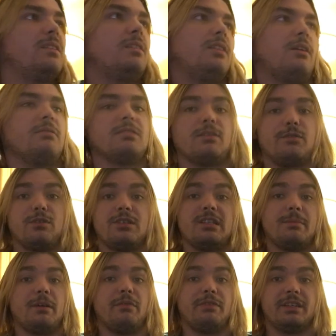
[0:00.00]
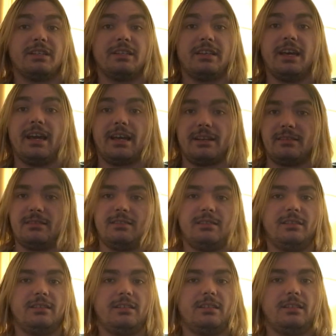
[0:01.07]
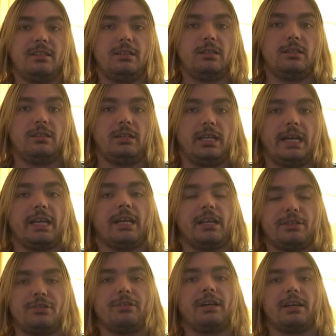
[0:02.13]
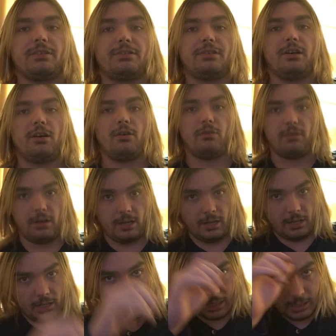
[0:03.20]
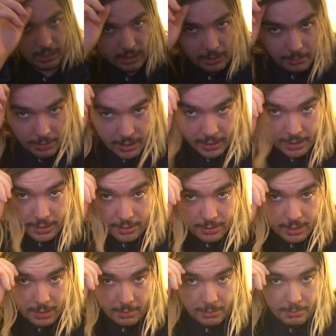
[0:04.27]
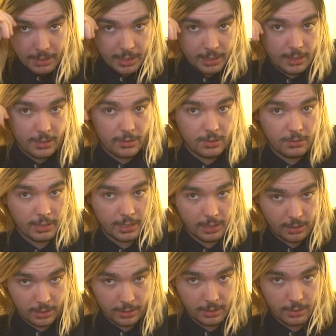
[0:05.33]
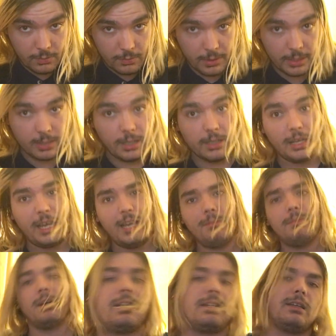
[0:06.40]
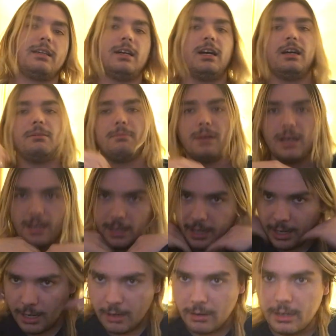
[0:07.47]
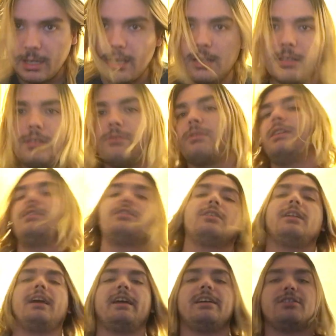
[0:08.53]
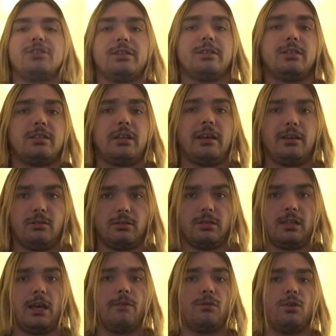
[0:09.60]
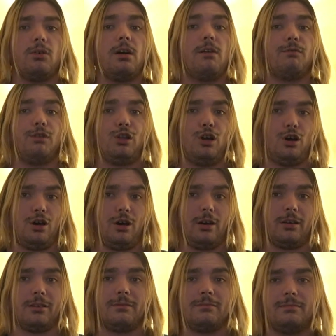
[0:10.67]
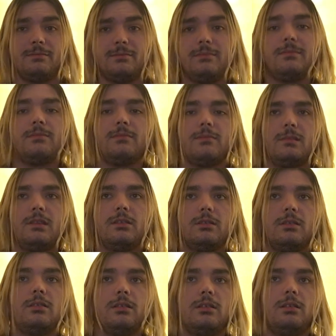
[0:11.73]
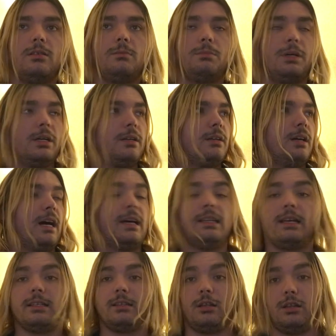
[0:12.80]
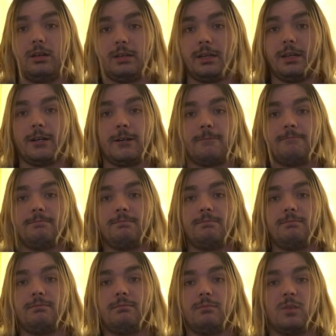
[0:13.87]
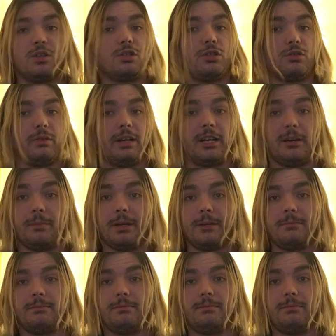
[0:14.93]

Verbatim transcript: That was the first time I ever did that. And as you guys know, uh, the black hair is coming back in, so I gotta get this redone. And god, my hair is reaching AJ Styles level of long. But I like the long hair. Looks great on me.